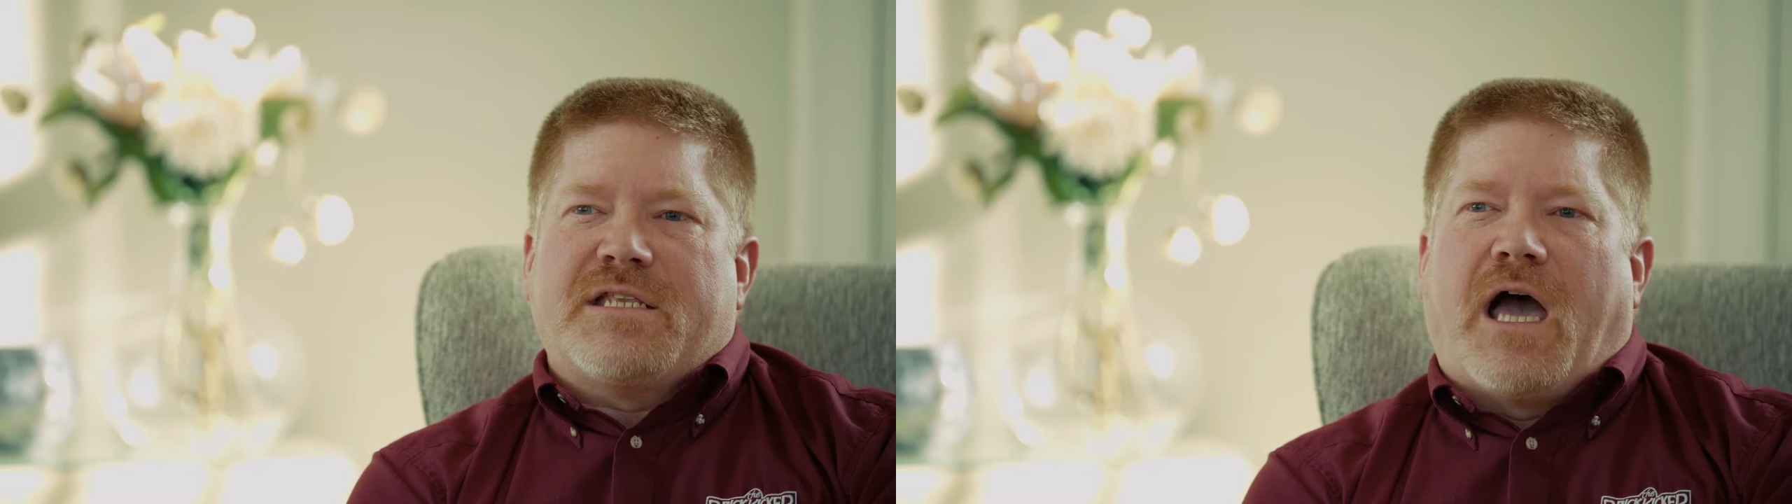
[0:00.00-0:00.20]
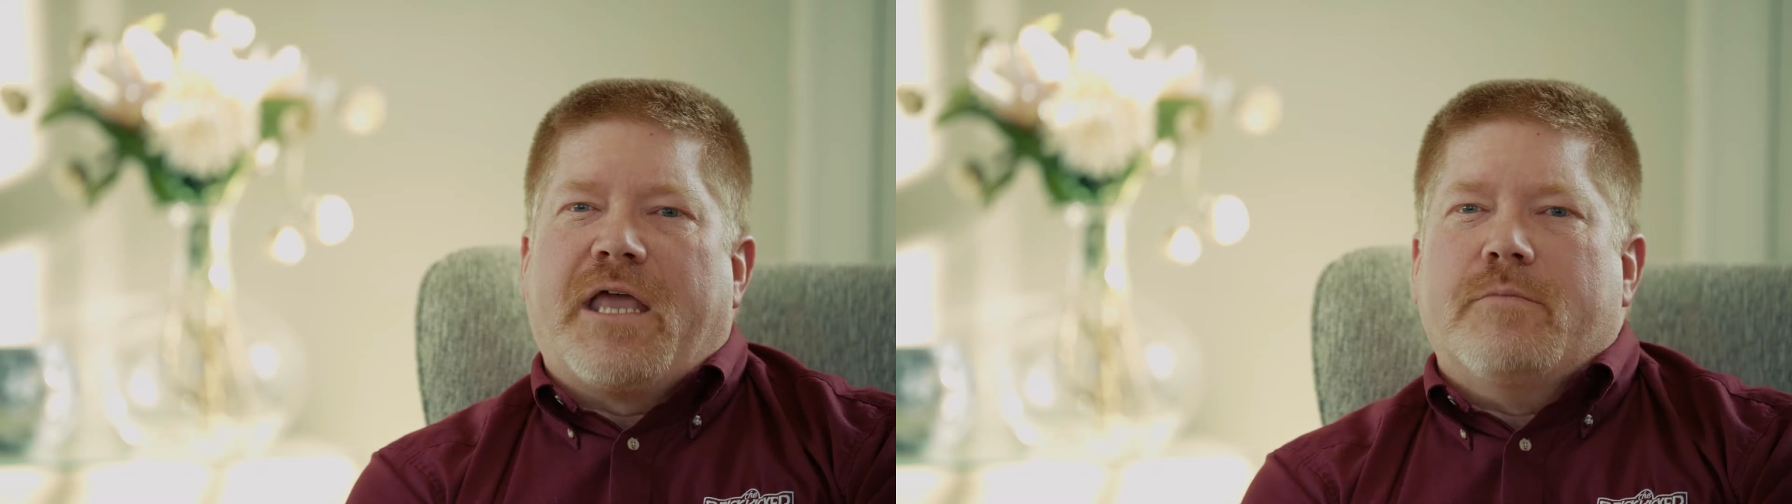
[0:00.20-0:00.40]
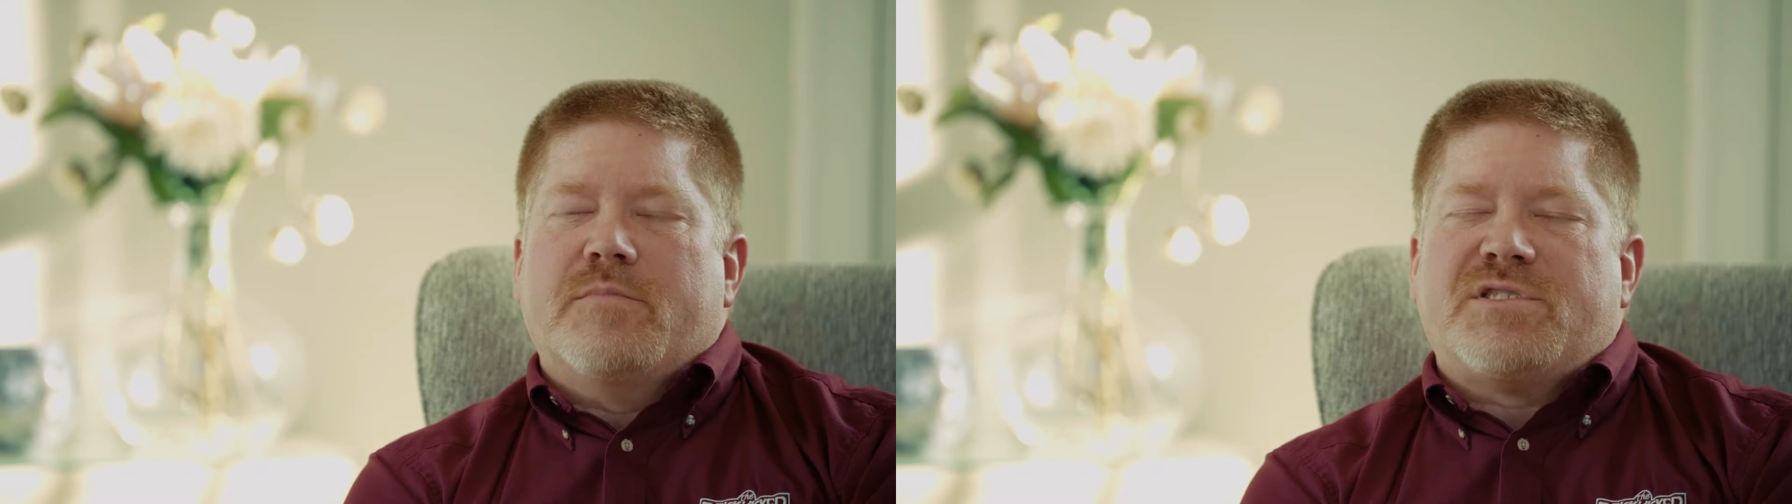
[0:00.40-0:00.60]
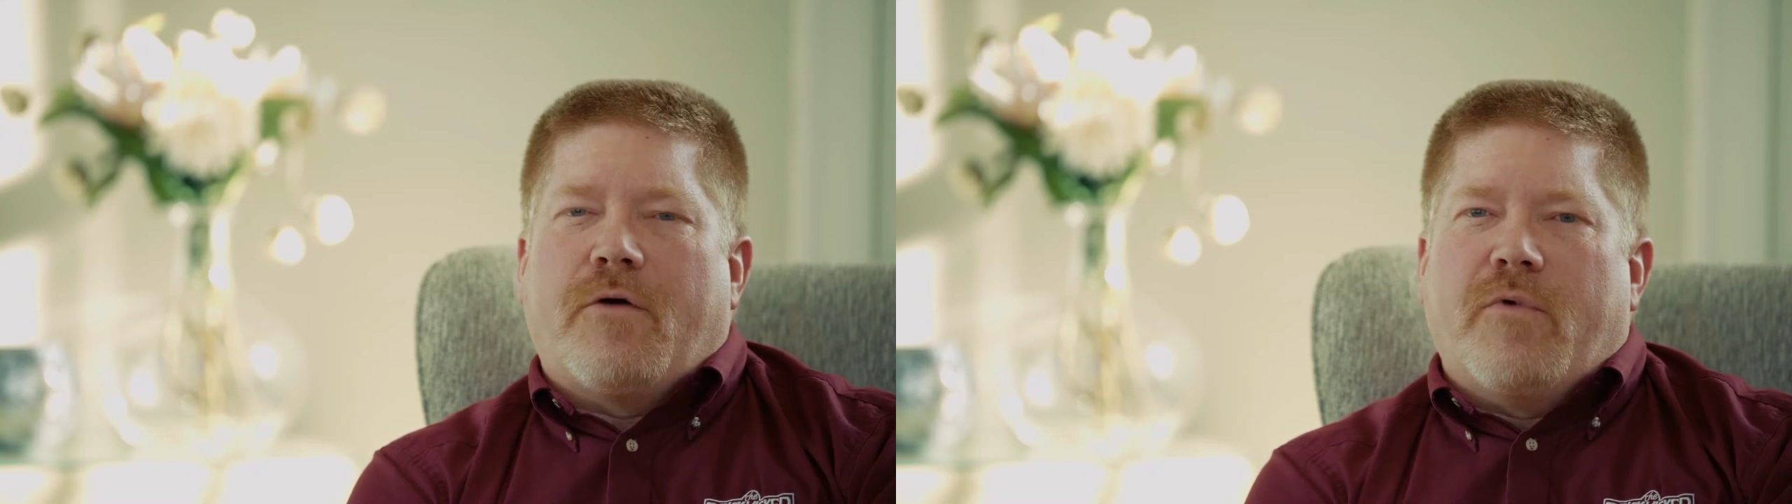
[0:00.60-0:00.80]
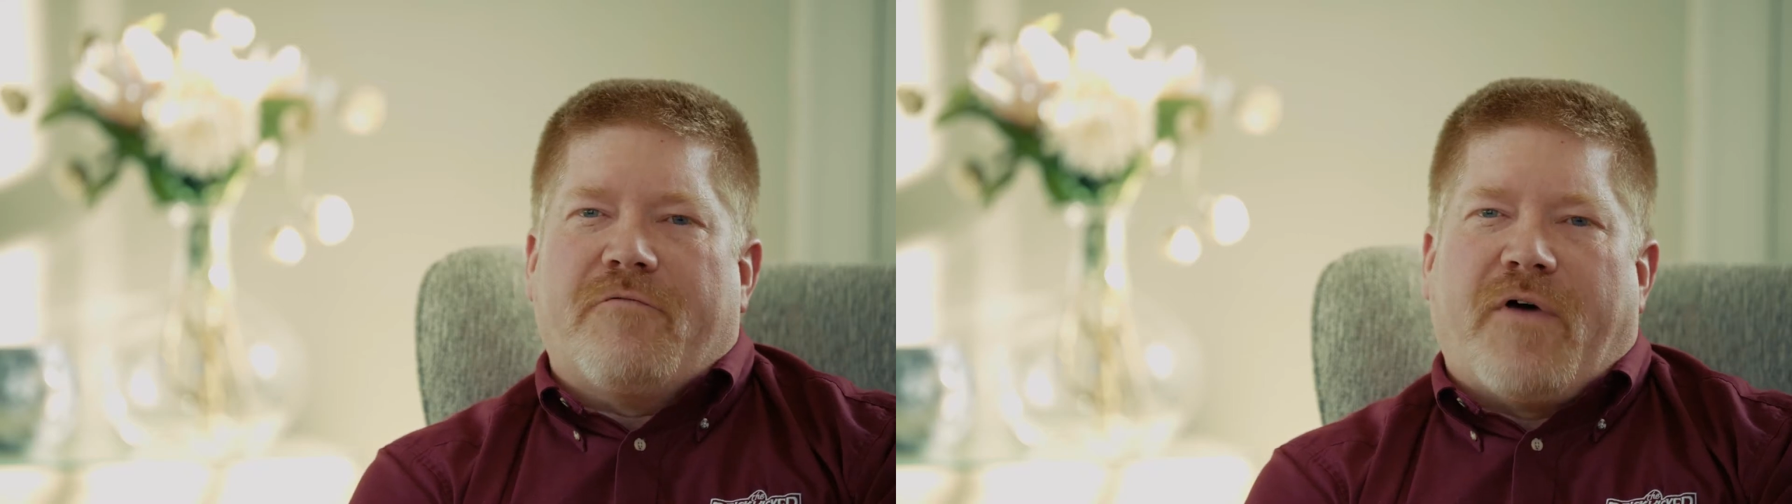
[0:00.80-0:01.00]
items that
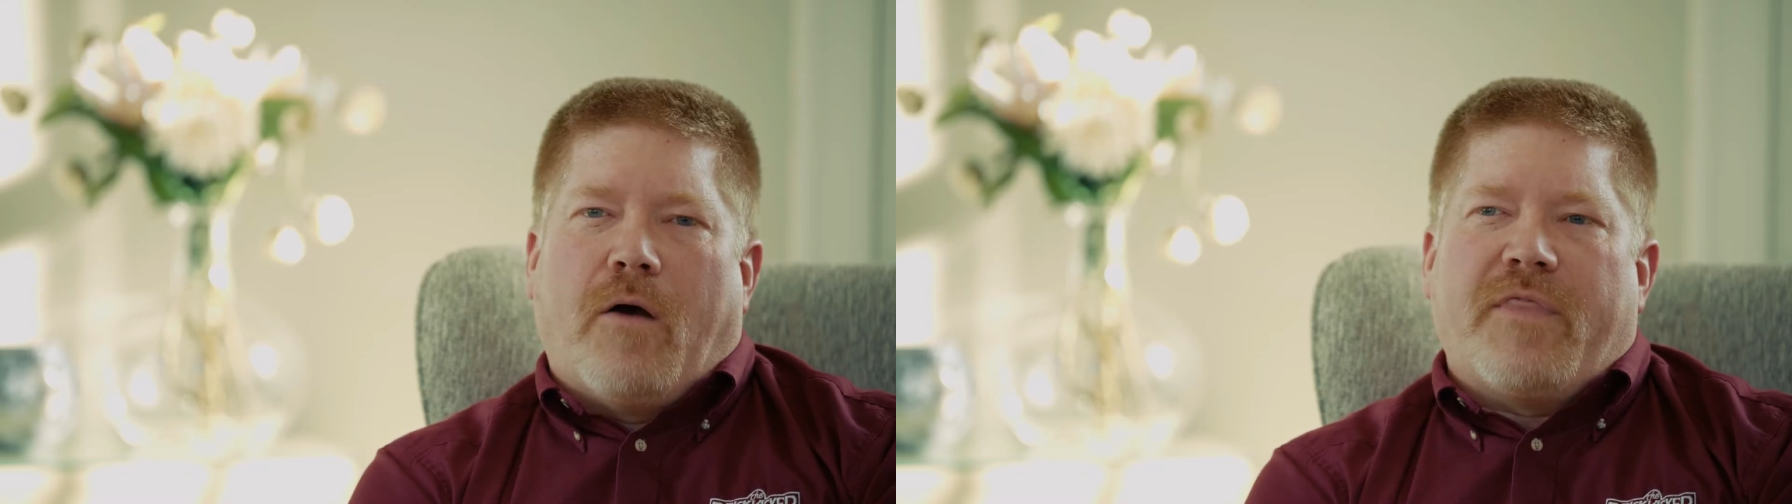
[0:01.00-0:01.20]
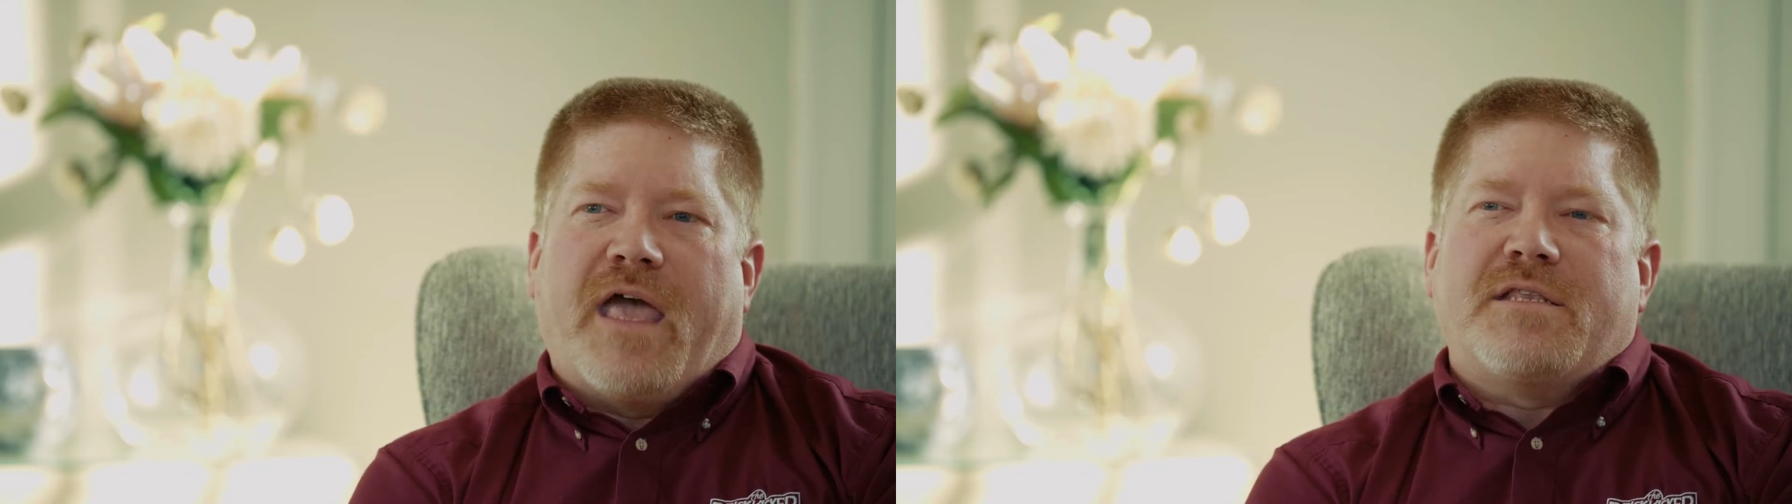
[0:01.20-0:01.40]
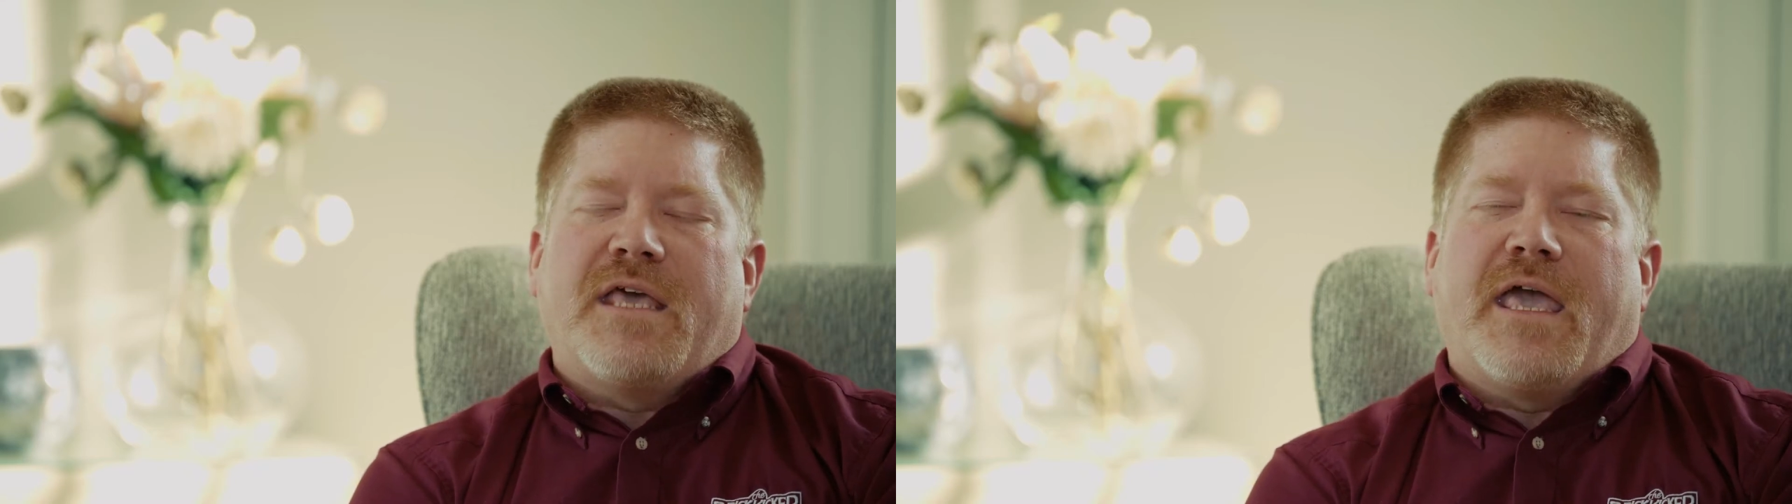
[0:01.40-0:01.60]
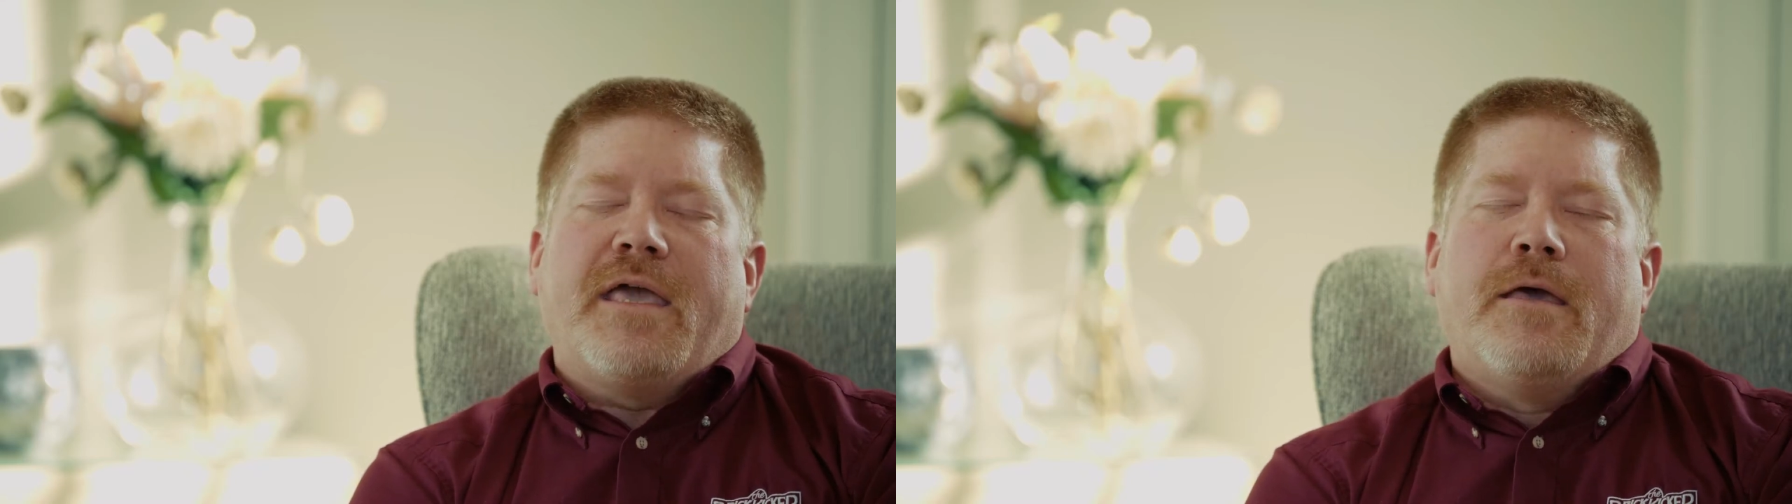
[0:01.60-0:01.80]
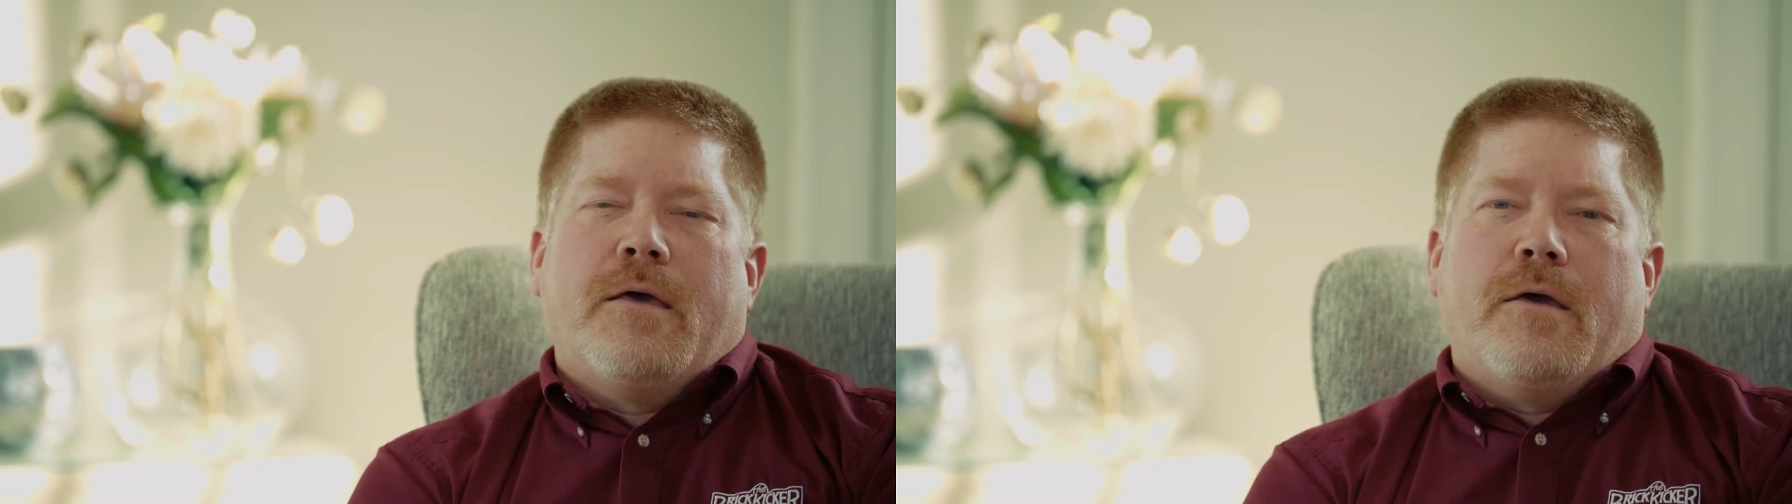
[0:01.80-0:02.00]
we found that day,